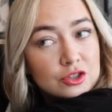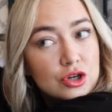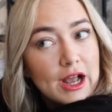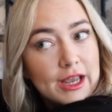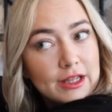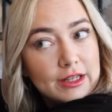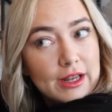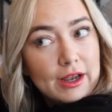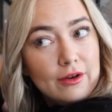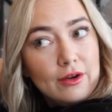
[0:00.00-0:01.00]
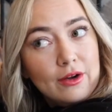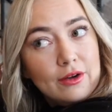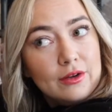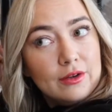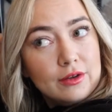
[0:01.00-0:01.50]
trial and error
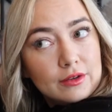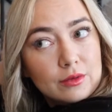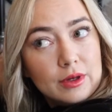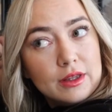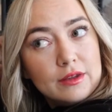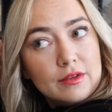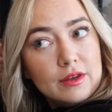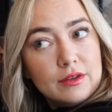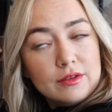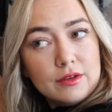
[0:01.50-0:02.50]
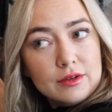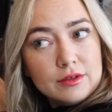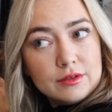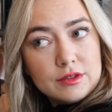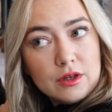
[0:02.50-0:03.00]
is what this is.
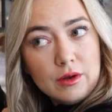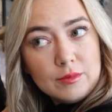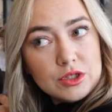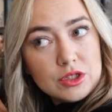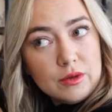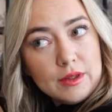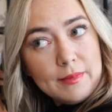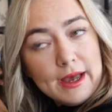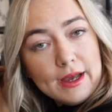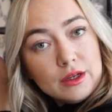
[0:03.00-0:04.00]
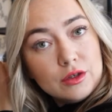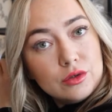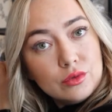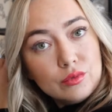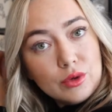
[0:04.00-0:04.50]
So I'm just doing the back,
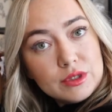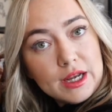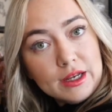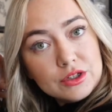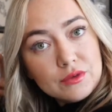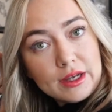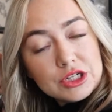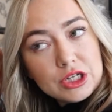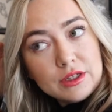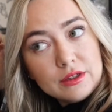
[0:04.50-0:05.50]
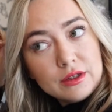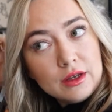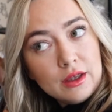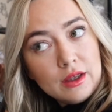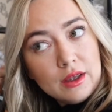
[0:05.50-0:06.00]
rotating direction,
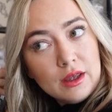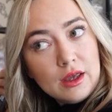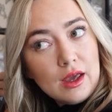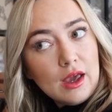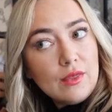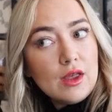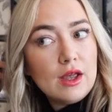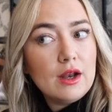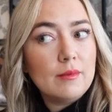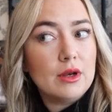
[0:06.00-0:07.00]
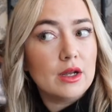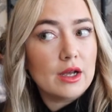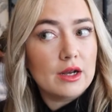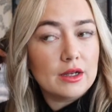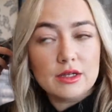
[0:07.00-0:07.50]
and then I'm going to
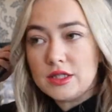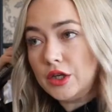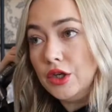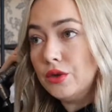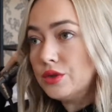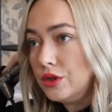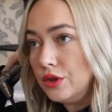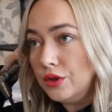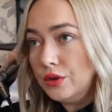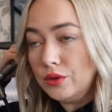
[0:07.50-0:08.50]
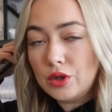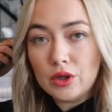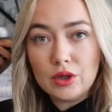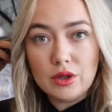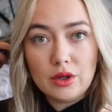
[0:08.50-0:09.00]
kind of continue to
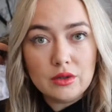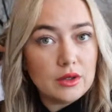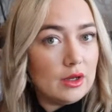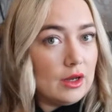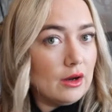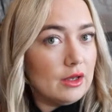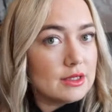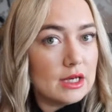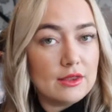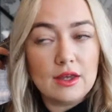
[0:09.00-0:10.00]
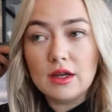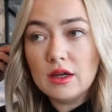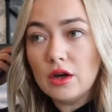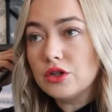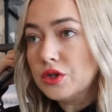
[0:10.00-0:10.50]
curl in areas that I
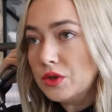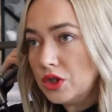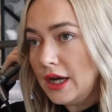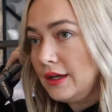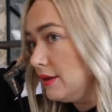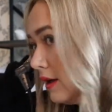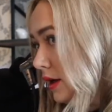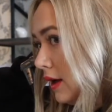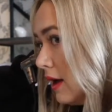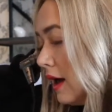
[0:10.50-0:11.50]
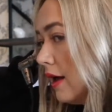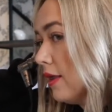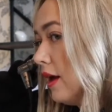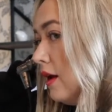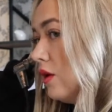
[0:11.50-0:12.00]
think are too straight.
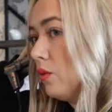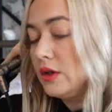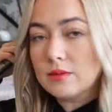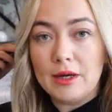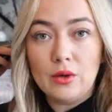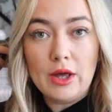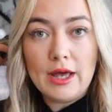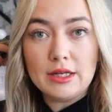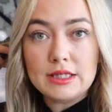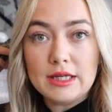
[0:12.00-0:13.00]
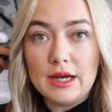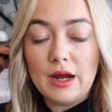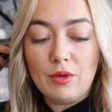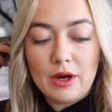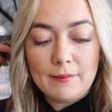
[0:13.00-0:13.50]
And then once my whole head is done,
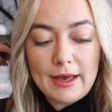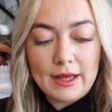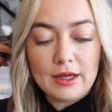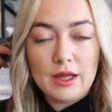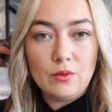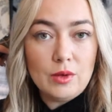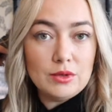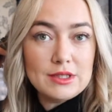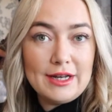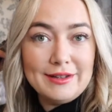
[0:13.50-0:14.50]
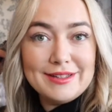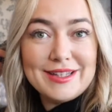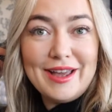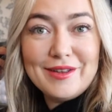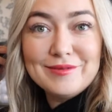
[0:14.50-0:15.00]
I will come back and we will style it
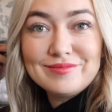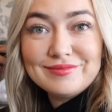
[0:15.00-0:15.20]
together.